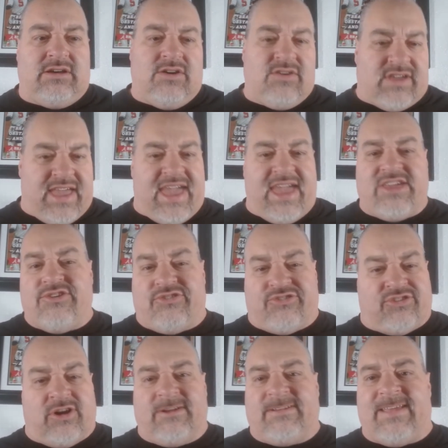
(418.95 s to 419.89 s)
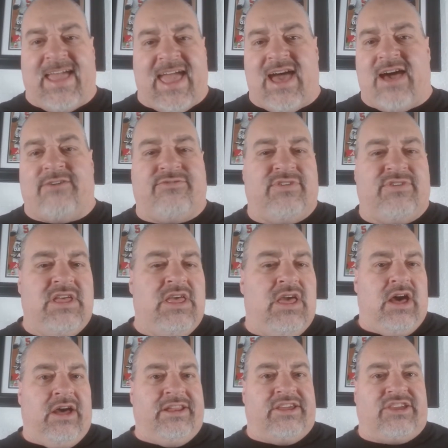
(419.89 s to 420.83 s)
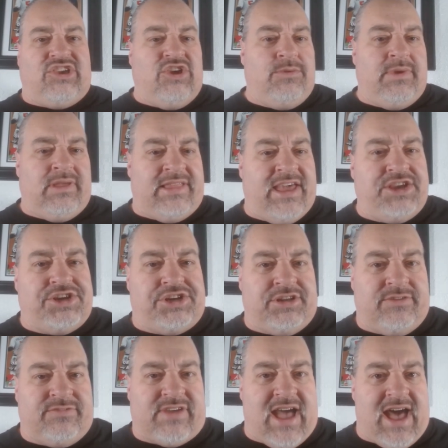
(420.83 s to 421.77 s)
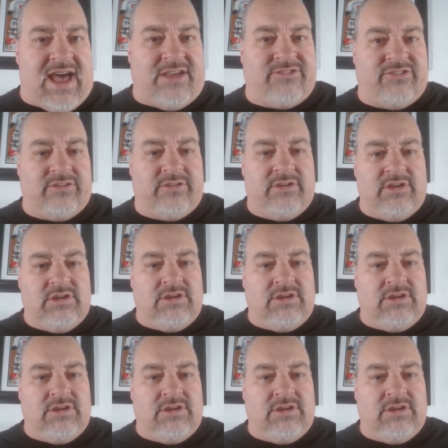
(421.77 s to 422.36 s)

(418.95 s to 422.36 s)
Okay, you start to have an accumulation of guys.